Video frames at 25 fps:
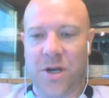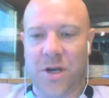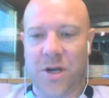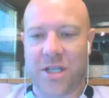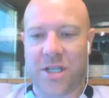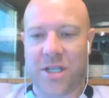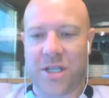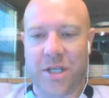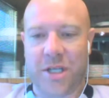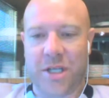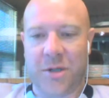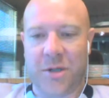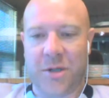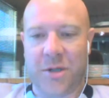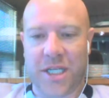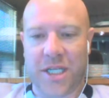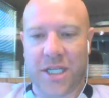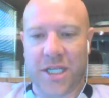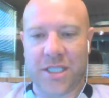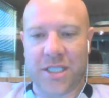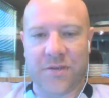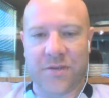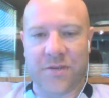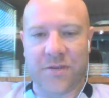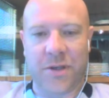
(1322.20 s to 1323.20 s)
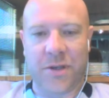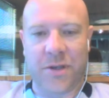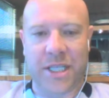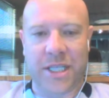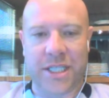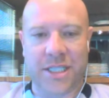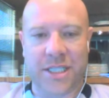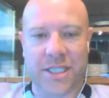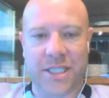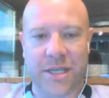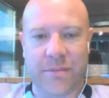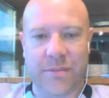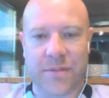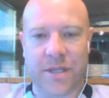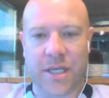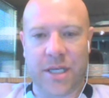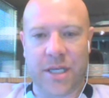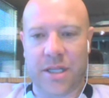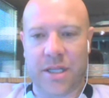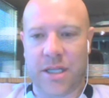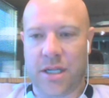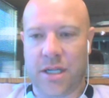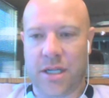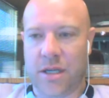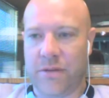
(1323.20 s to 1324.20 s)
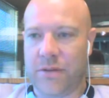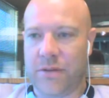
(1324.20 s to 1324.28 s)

I'll see what you get. If you get the same thing.